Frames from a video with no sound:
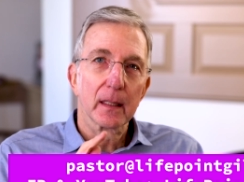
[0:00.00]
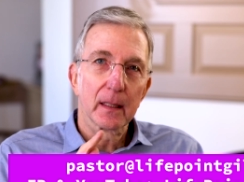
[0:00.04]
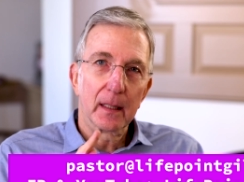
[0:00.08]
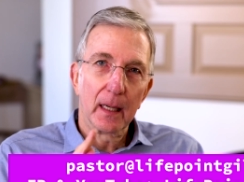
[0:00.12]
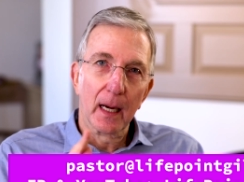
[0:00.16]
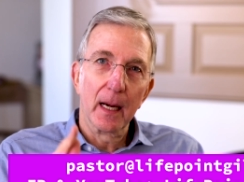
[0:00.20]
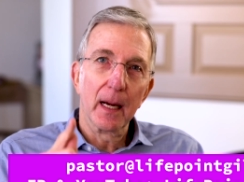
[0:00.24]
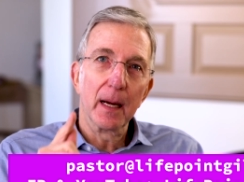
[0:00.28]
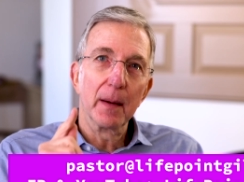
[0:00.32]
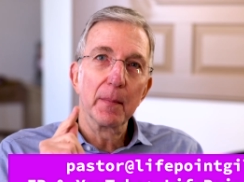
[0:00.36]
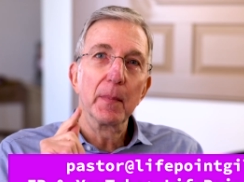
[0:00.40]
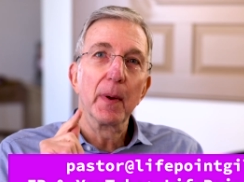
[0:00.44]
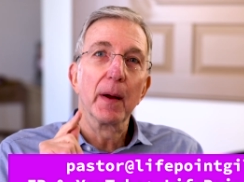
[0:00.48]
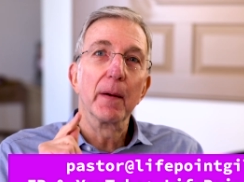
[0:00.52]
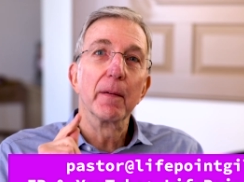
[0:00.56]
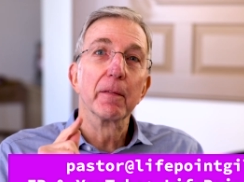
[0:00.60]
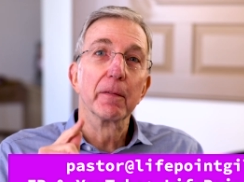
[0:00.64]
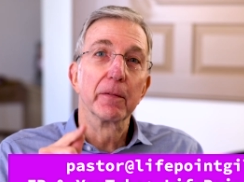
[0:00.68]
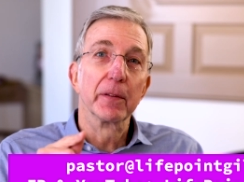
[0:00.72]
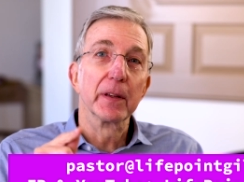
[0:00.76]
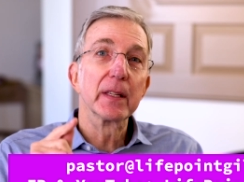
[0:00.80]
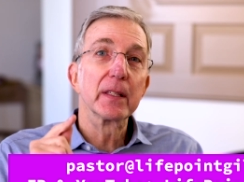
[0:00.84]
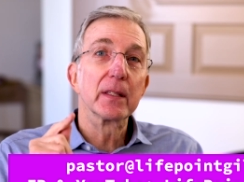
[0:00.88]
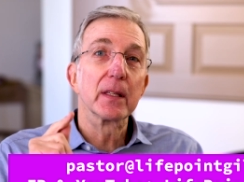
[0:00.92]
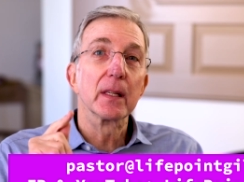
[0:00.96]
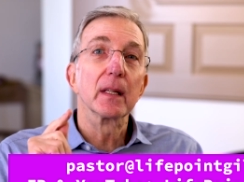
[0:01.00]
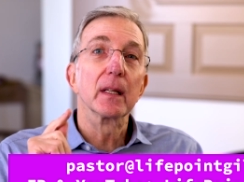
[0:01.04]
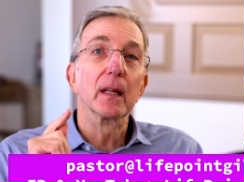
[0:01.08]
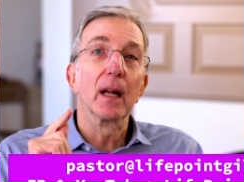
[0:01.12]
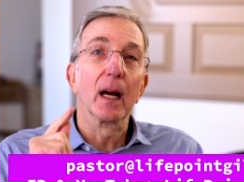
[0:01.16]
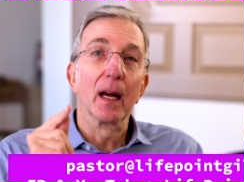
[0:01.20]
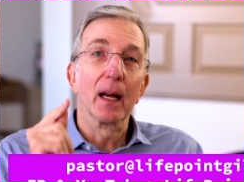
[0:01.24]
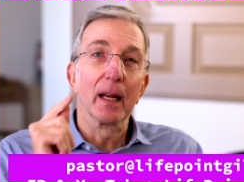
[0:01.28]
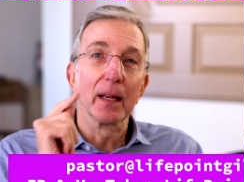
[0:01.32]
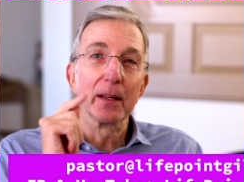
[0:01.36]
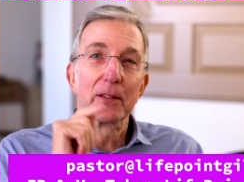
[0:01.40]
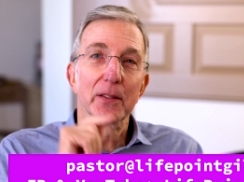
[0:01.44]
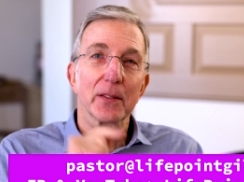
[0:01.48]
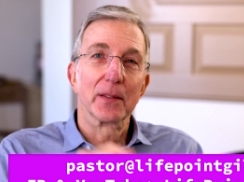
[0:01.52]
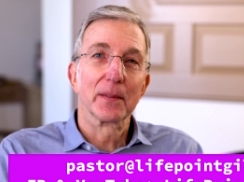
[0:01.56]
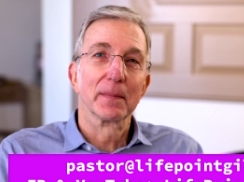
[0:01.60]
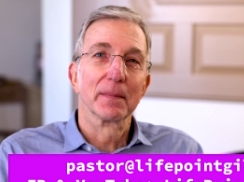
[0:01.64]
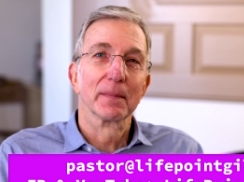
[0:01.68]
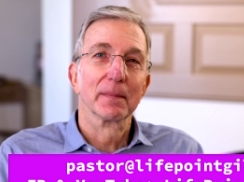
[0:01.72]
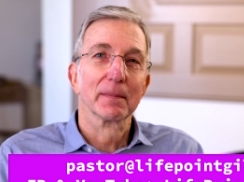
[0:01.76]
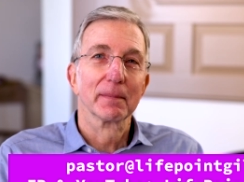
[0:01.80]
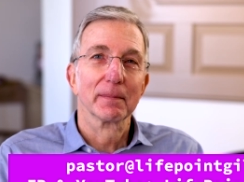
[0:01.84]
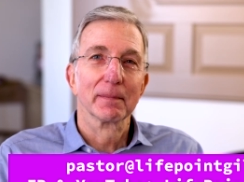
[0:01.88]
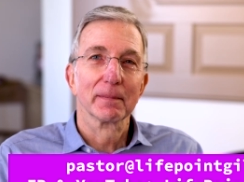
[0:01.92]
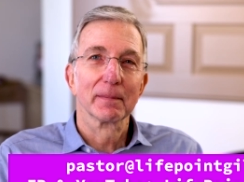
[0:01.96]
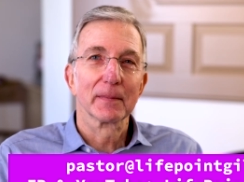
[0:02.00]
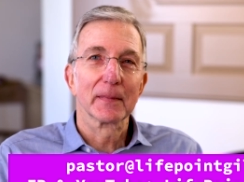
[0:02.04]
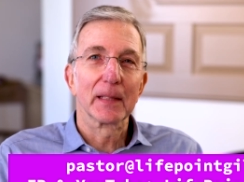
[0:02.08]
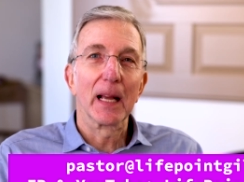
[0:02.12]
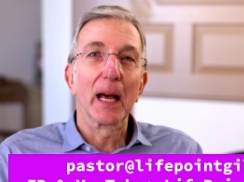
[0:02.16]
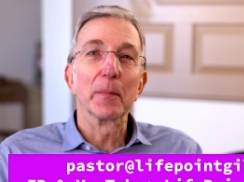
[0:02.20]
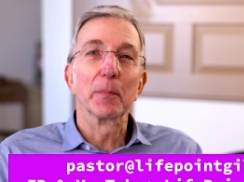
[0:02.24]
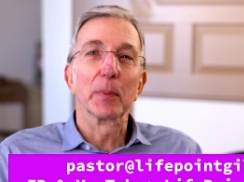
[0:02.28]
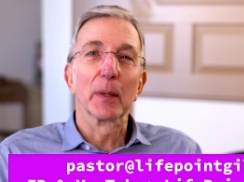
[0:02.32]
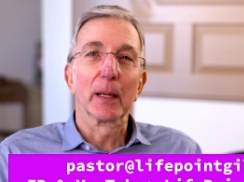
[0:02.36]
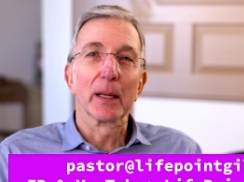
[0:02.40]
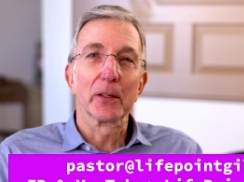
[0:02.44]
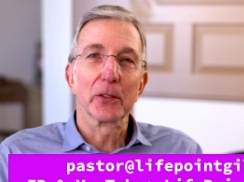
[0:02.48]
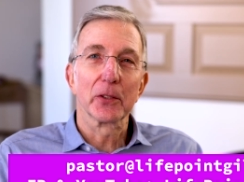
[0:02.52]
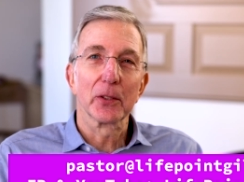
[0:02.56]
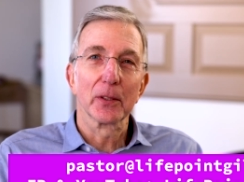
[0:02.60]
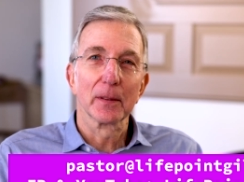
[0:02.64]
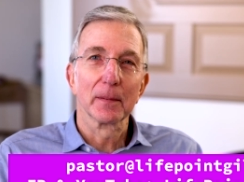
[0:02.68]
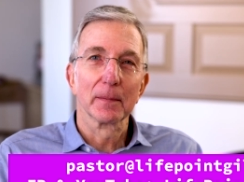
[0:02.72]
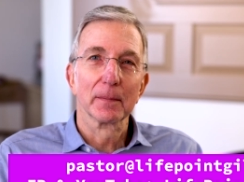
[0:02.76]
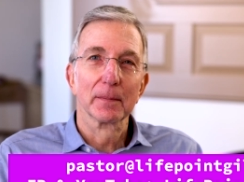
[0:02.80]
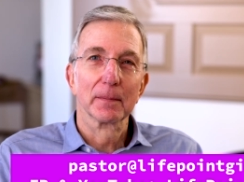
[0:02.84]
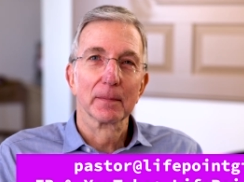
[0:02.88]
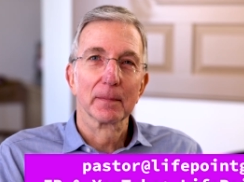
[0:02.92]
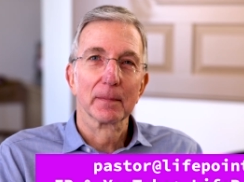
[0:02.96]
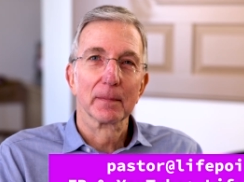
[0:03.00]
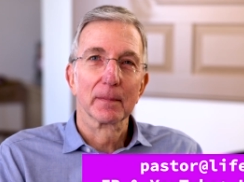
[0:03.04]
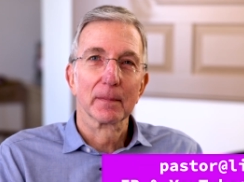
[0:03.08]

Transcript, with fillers: Come visit us. God bless you.